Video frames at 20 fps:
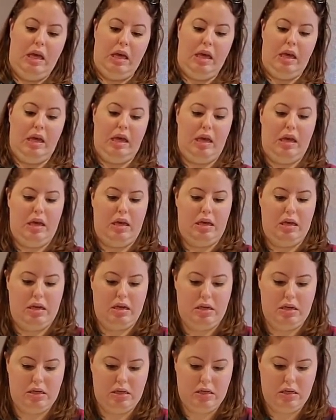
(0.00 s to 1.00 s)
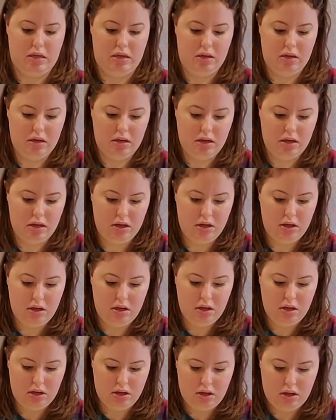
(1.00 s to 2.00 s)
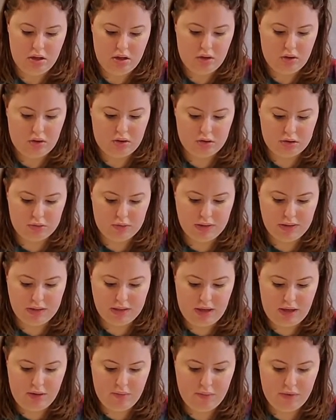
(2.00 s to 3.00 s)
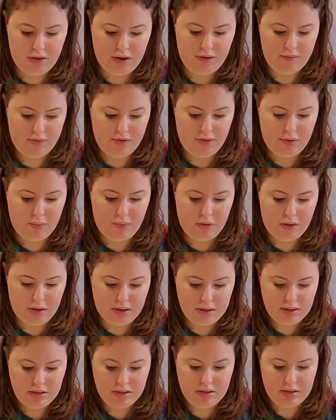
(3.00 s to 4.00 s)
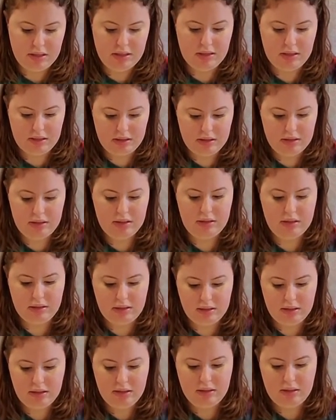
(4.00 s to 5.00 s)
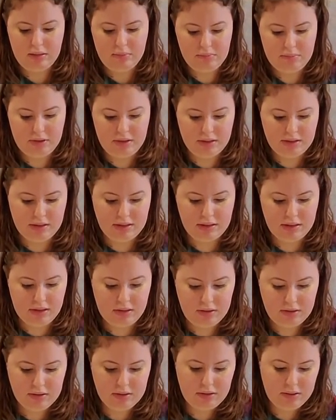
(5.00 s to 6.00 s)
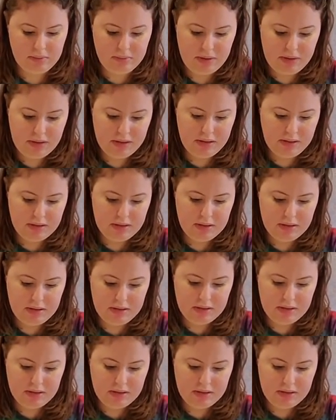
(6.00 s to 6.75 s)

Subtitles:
and glue it down wherever you want. Press it down a little bit.